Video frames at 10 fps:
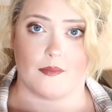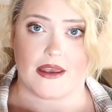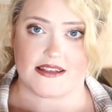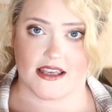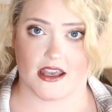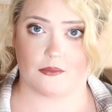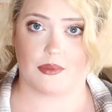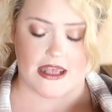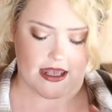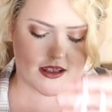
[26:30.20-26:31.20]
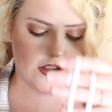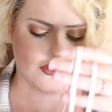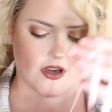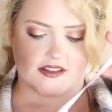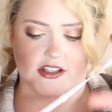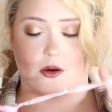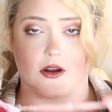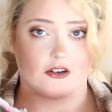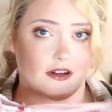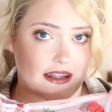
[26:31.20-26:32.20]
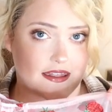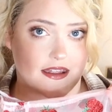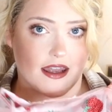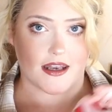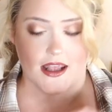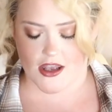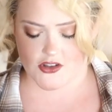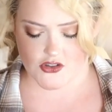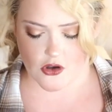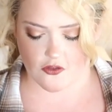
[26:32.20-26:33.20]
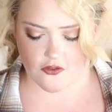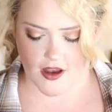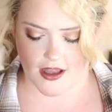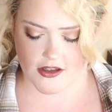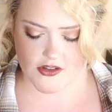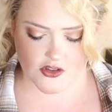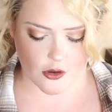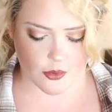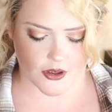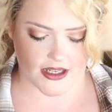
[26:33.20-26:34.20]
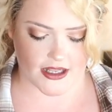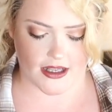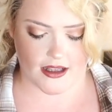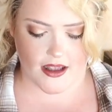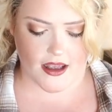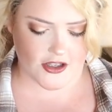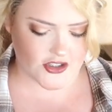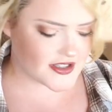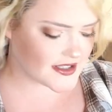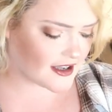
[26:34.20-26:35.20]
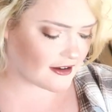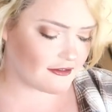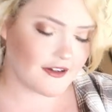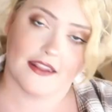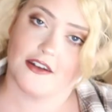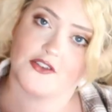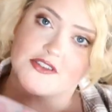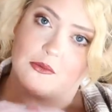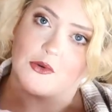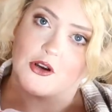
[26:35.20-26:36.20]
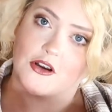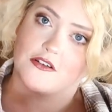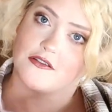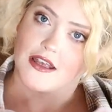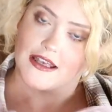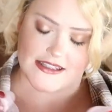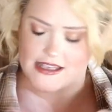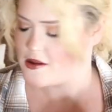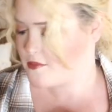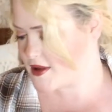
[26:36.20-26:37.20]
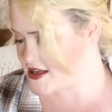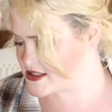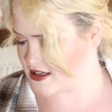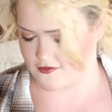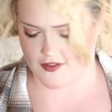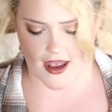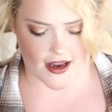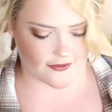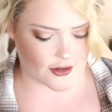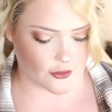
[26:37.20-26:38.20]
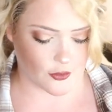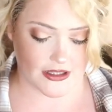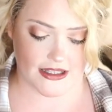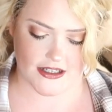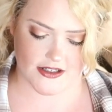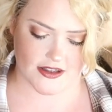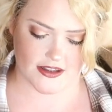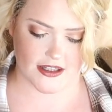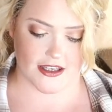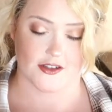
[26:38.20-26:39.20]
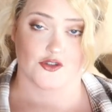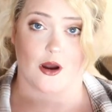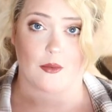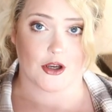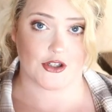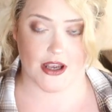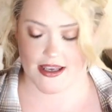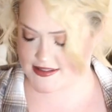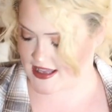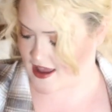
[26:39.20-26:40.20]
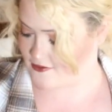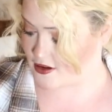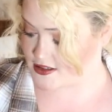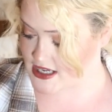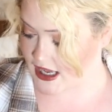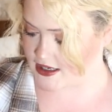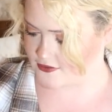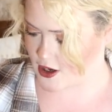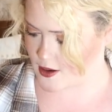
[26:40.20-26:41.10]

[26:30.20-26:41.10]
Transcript: basic pink dress to go underneath it. So fun, so pretty, just like a fun little summer excitement. If you're really into the strawberry dress, they have a ton of